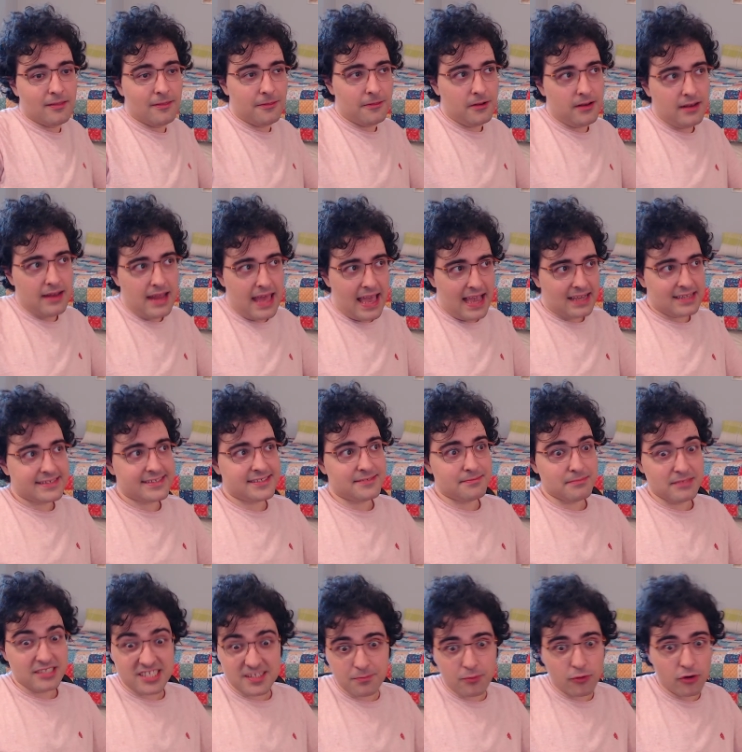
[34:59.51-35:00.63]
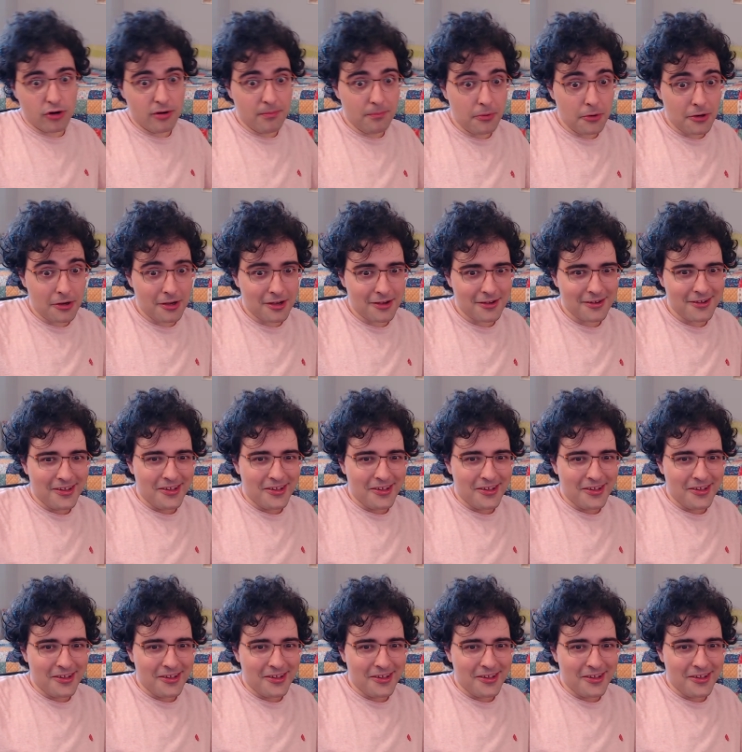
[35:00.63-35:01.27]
next Mistborn book,